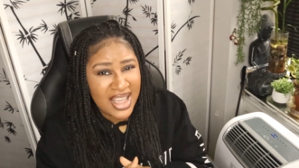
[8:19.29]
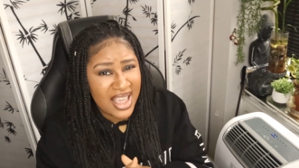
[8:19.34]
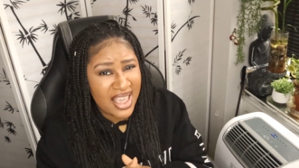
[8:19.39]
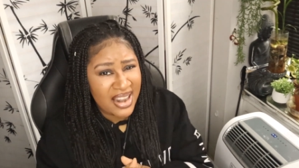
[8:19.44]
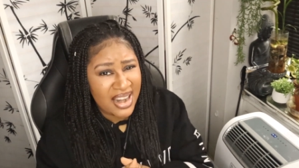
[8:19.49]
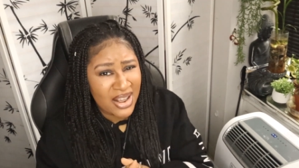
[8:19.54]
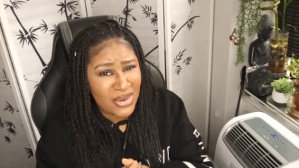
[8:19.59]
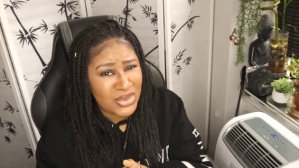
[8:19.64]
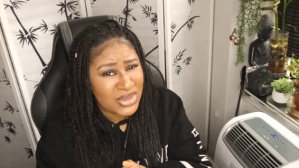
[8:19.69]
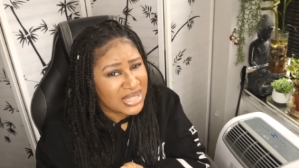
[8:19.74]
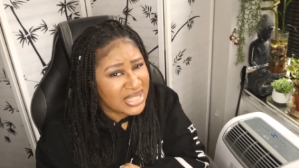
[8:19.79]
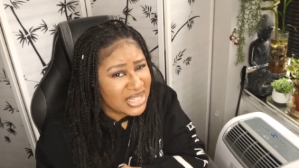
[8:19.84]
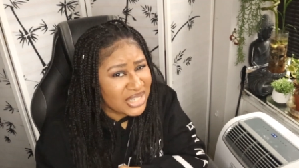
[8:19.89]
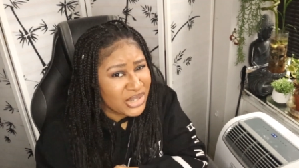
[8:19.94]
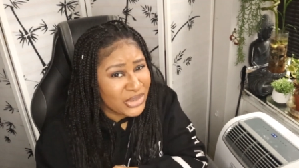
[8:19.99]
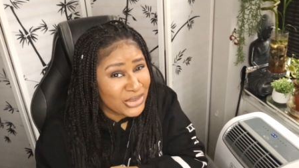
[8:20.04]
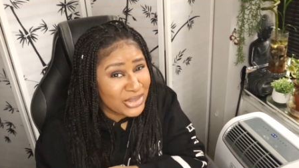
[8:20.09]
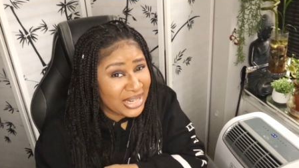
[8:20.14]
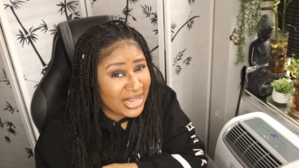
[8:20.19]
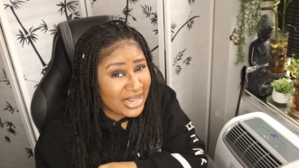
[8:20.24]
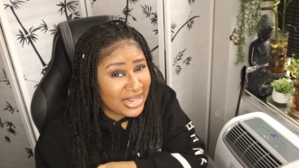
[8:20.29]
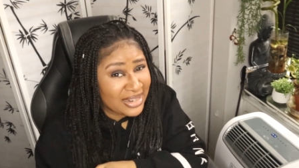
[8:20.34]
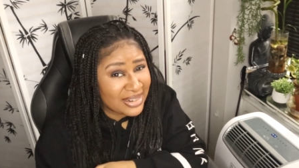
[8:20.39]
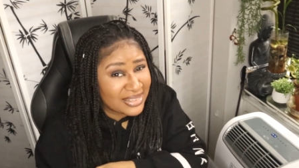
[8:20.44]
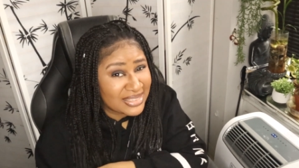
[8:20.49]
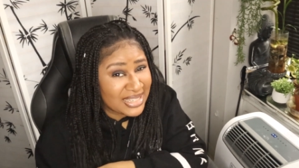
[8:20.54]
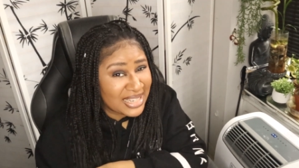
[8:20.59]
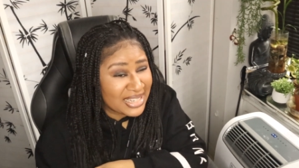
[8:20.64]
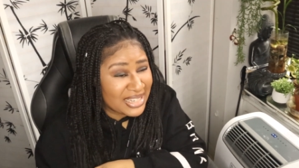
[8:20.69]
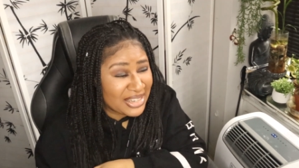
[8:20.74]
And I will see you later.
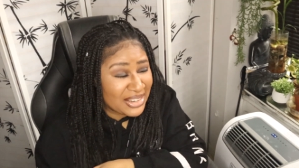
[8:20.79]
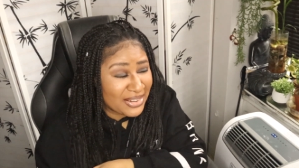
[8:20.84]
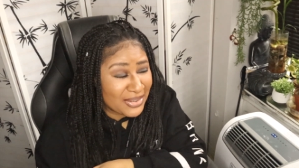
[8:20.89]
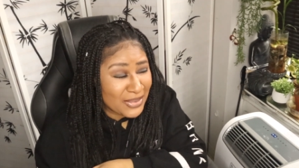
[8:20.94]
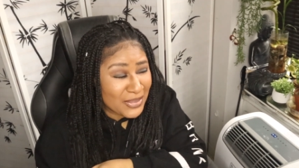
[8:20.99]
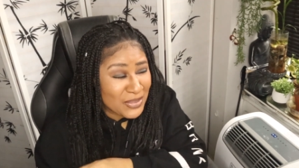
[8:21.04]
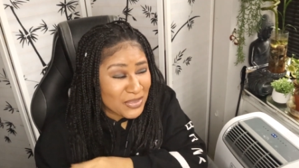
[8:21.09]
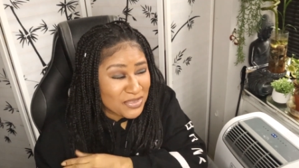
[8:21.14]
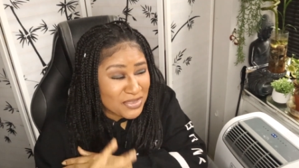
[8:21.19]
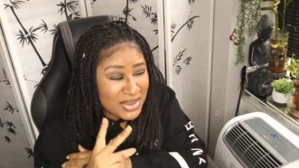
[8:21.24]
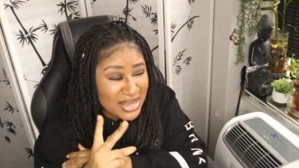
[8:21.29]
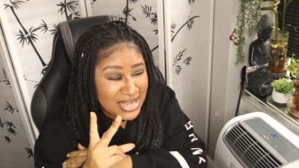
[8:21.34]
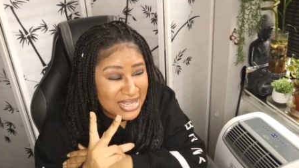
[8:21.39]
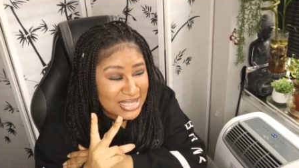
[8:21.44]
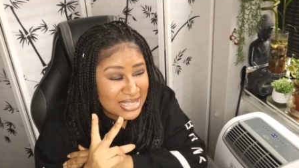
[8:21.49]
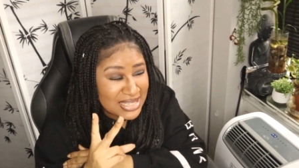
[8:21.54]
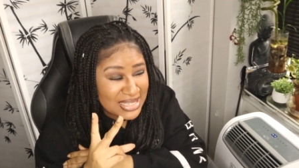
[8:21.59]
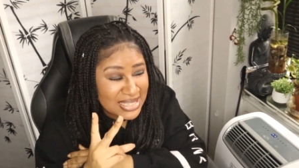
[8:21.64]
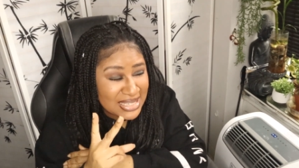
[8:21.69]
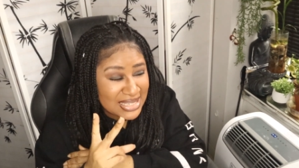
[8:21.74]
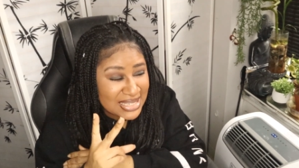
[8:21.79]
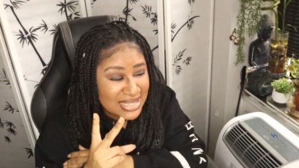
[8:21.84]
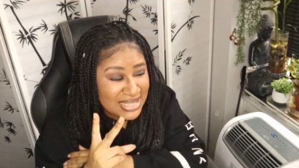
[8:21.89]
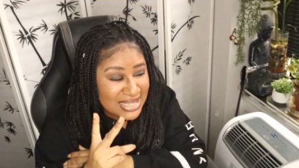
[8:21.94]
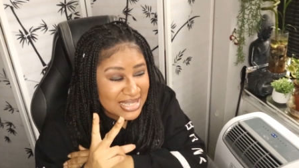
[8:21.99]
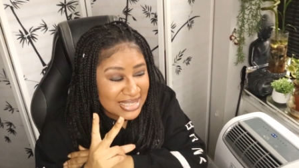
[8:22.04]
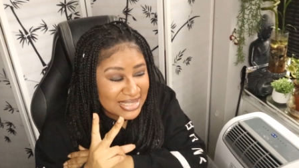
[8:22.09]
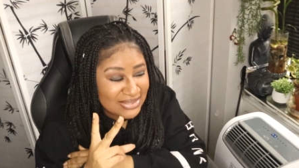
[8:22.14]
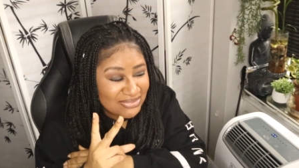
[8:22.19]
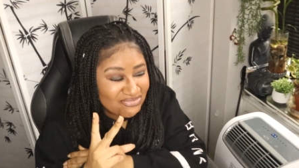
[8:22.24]
Take care.
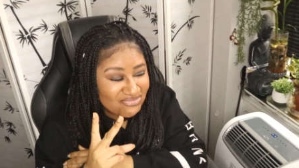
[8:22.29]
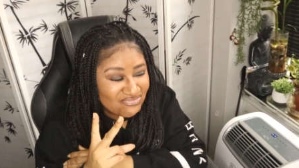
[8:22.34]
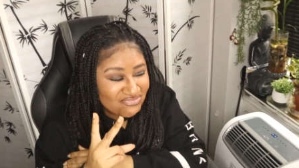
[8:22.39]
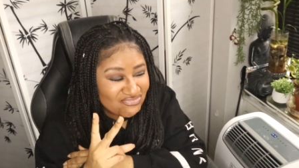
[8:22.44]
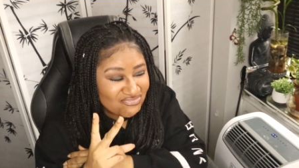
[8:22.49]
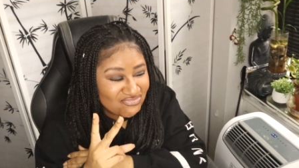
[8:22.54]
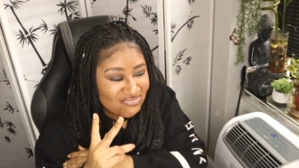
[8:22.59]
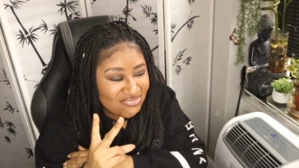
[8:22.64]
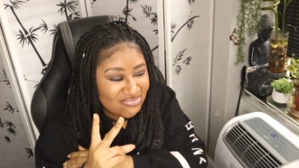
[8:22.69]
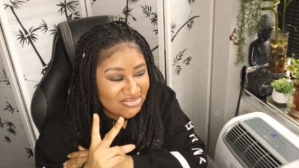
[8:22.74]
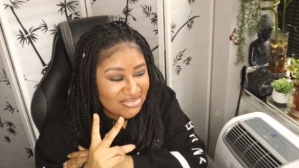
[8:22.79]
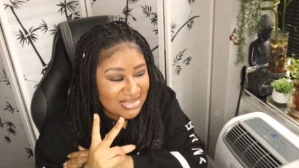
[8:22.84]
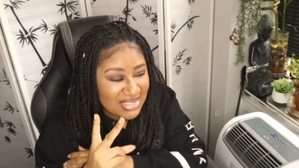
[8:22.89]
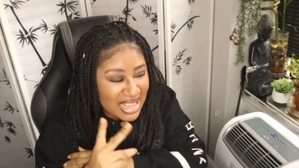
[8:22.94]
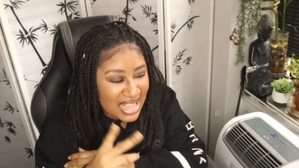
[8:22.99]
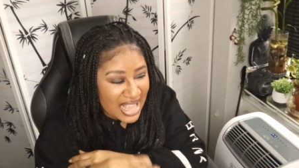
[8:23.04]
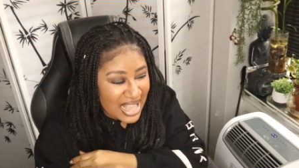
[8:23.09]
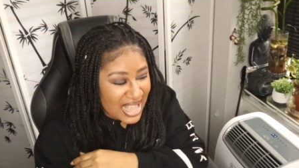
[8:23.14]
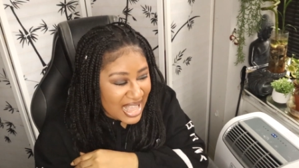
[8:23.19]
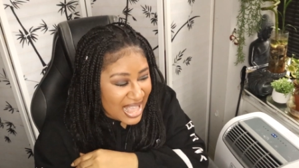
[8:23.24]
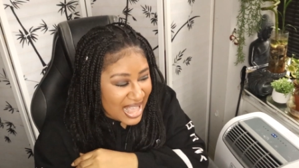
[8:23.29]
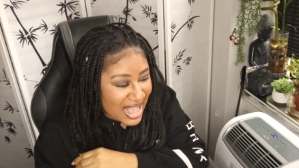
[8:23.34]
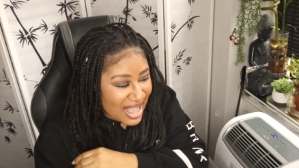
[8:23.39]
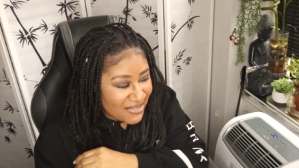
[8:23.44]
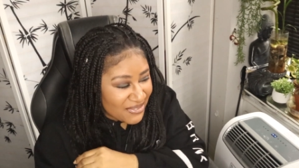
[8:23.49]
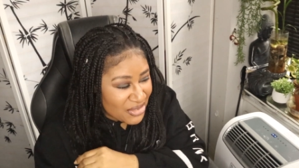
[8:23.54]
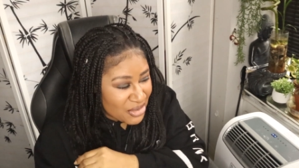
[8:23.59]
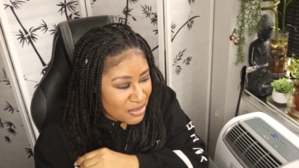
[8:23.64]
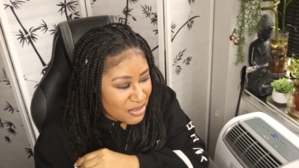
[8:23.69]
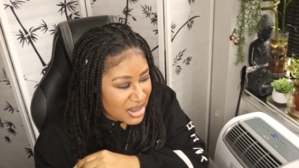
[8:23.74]
Peace.
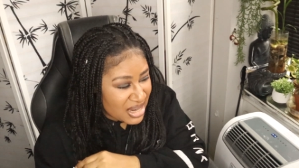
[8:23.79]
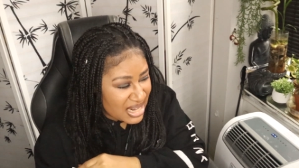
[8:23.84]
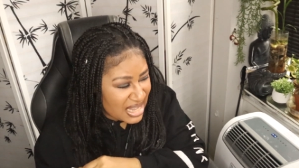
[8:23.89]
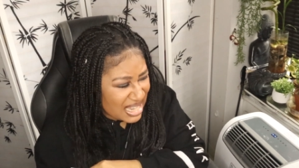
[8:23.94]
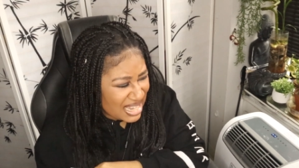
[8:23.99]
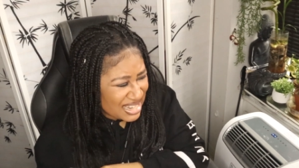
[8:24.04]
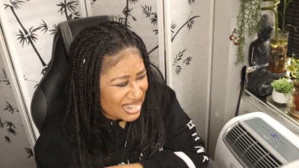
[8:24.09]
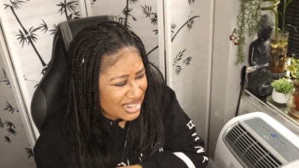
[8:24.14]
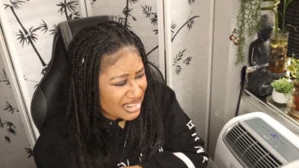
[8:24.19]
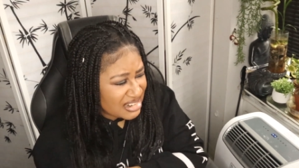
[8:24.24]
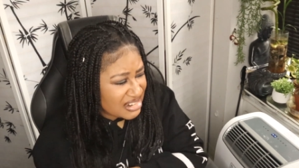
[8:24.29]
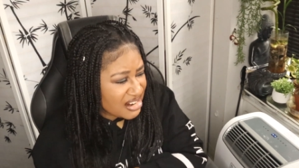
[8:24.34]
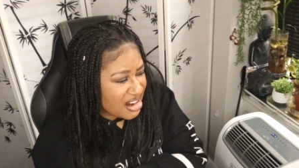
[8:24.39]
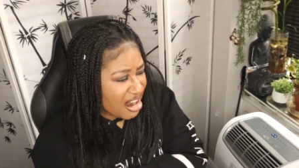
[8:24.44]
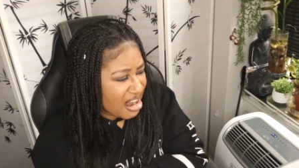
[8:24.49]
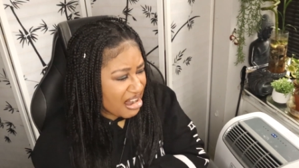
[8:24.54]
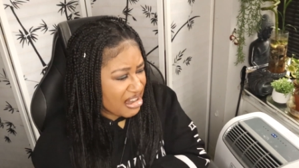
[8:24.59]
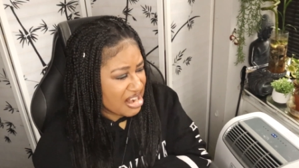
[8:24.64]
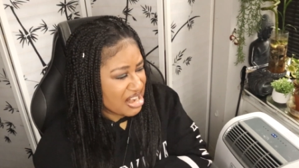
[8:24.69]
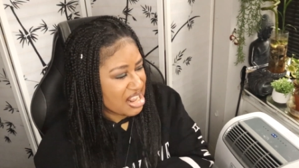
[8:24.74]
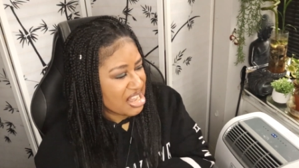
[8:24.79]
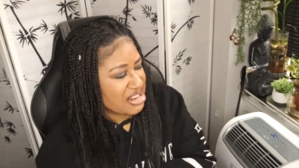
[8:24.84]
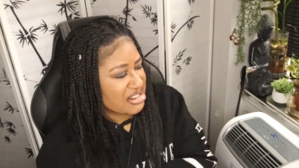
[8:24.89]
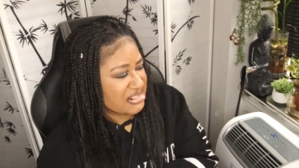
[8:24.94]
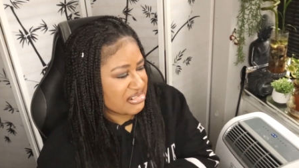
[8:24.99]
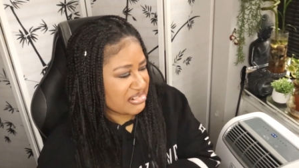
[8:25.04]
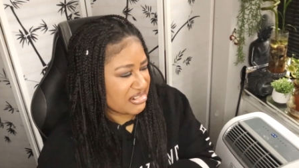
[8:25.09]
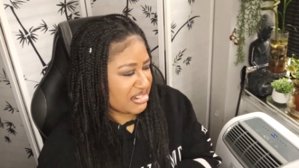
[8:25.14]
Have you been eating garlic?